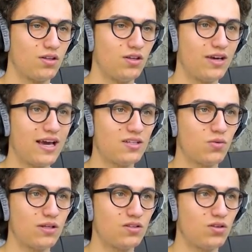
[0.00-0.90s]
You guys
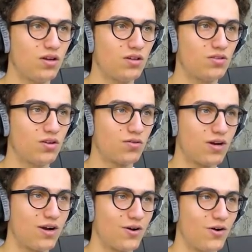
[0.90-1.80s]
went to the
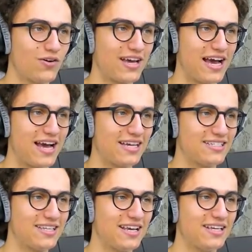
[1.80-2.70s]
wrong hole,
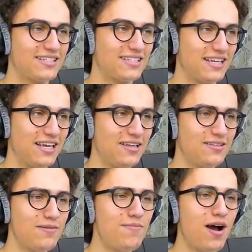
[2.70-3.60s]
guys. See you
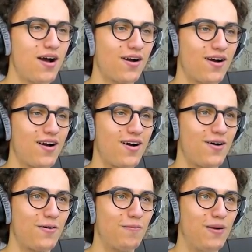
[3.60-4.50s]

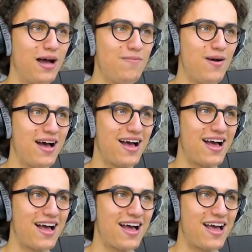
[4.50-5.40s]
tomorrow. Bye
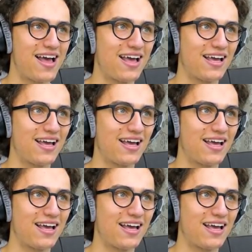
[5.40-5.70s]
bye.